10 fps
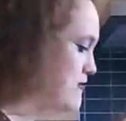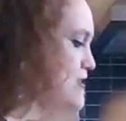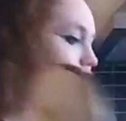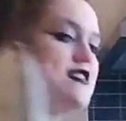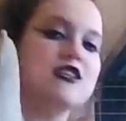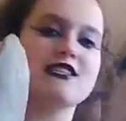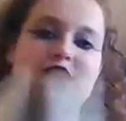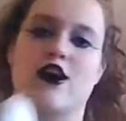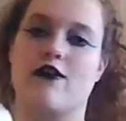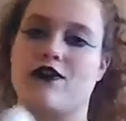Just
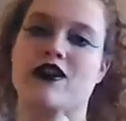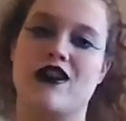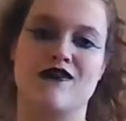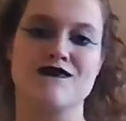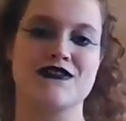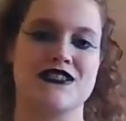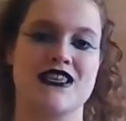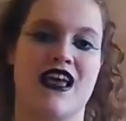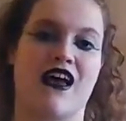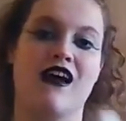using oven gloves.
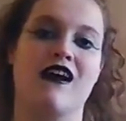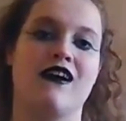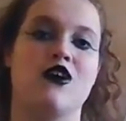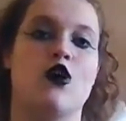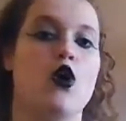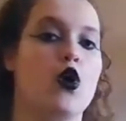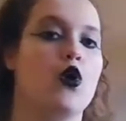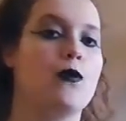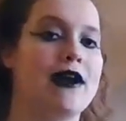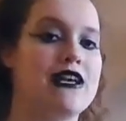
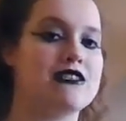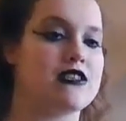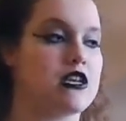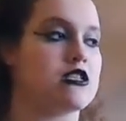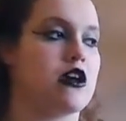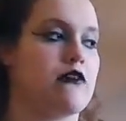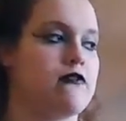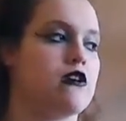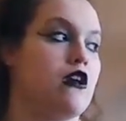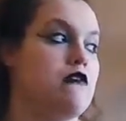Always use
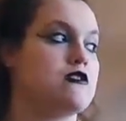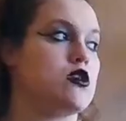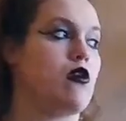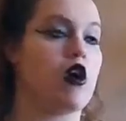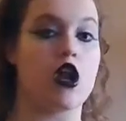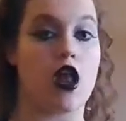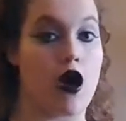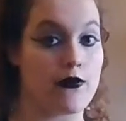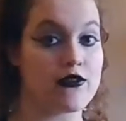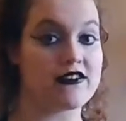oven gloves or a
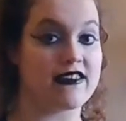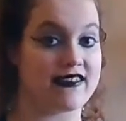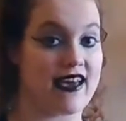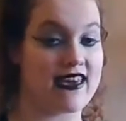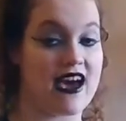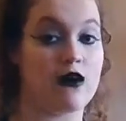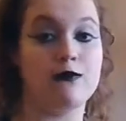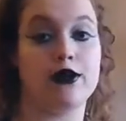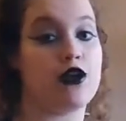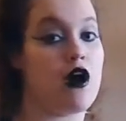cloth to take it out,
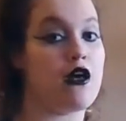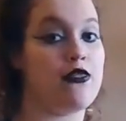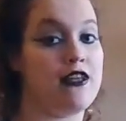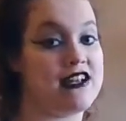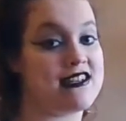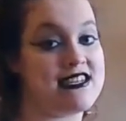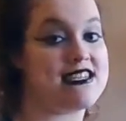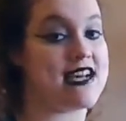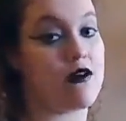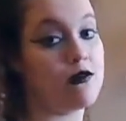but not a thin
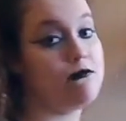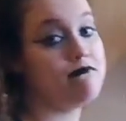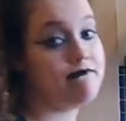tea towel.